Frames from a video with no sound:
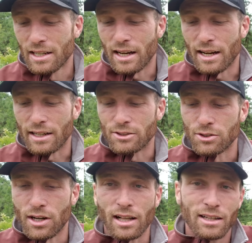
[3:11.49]
Uh,
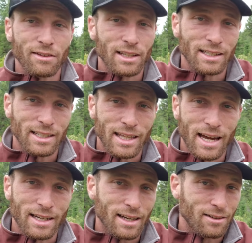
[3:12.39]
so I'll leave a link to
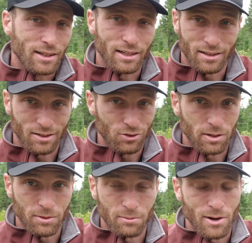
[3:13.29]
that down in the
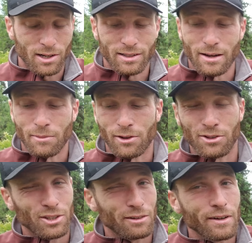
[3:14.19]
description box down below
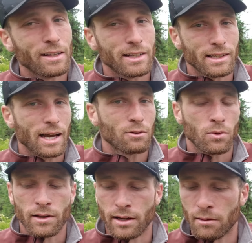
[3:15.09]
so you can find the exact
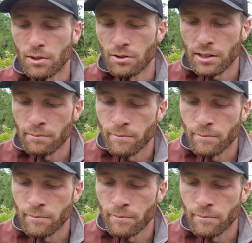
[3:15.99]
one that I'm using.